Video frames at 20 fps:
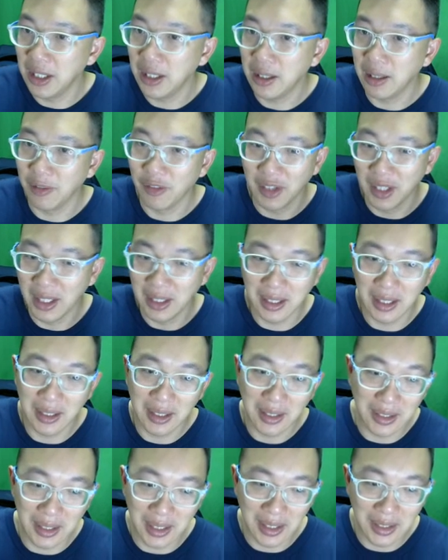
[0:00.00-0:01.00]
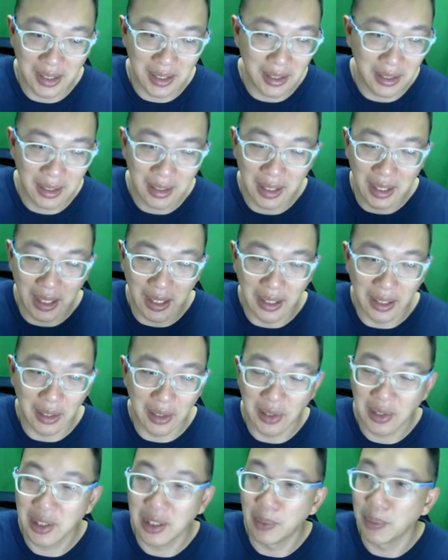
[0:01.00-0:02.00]
If that doesn't, like,
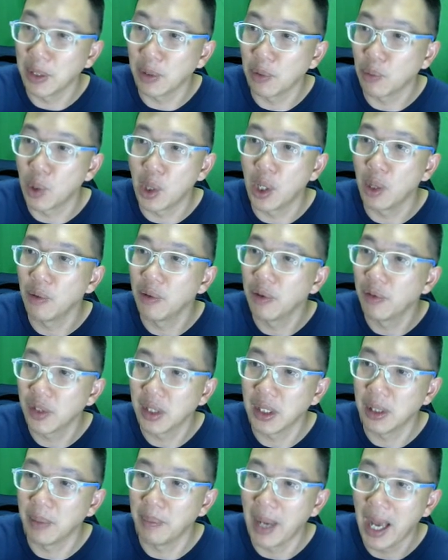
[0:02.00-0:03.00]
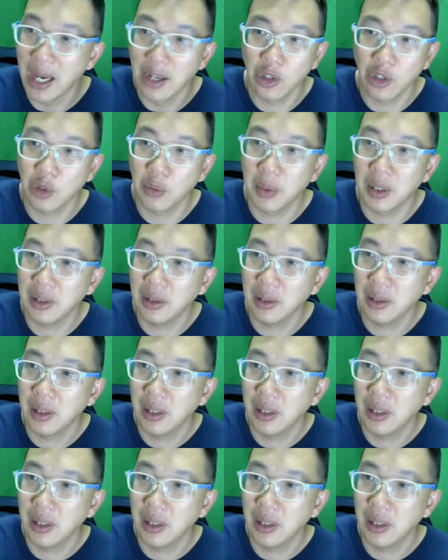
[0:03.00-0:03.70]
there's something wrong with the management,